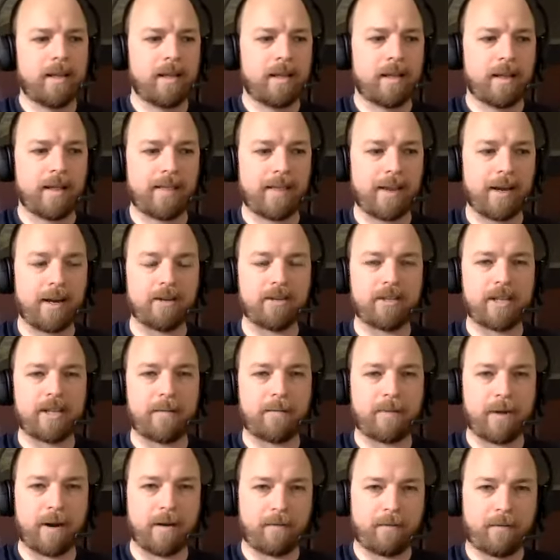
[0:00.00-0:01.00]
they're
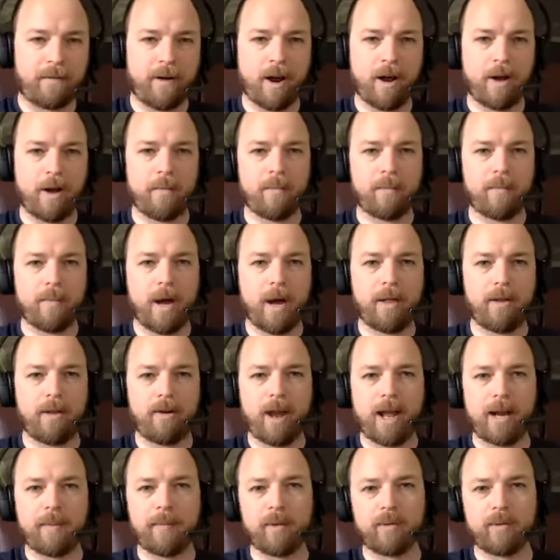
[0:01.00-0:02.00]
different from other
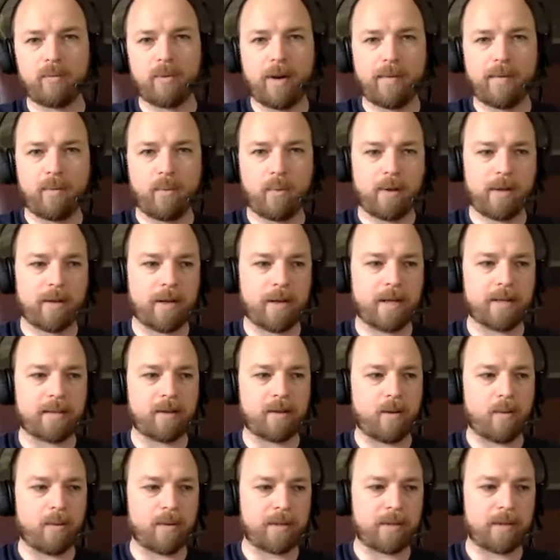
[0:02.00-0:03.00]
animals where everyone has
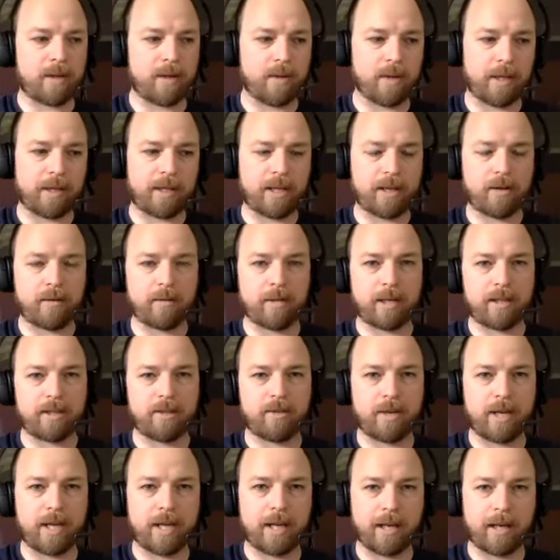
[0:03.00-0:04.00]
always known that
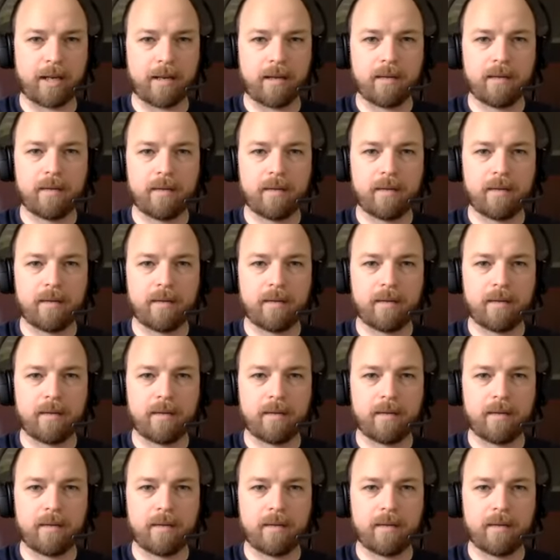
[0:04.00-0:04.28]
you need it?